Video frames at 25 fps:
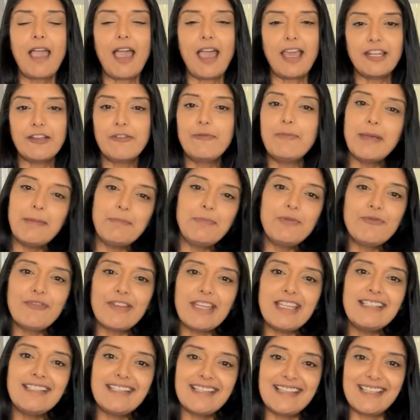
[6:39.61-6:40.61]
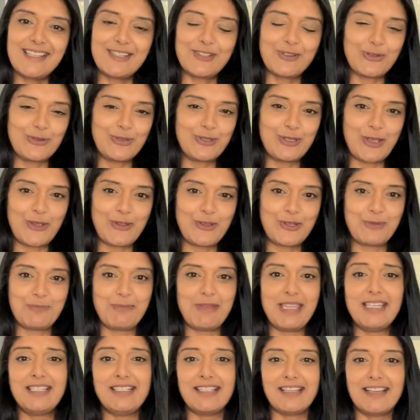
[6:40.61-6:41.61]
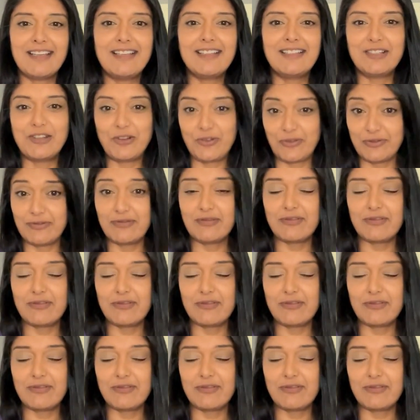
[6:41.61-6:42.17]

And I remember reading this on social media.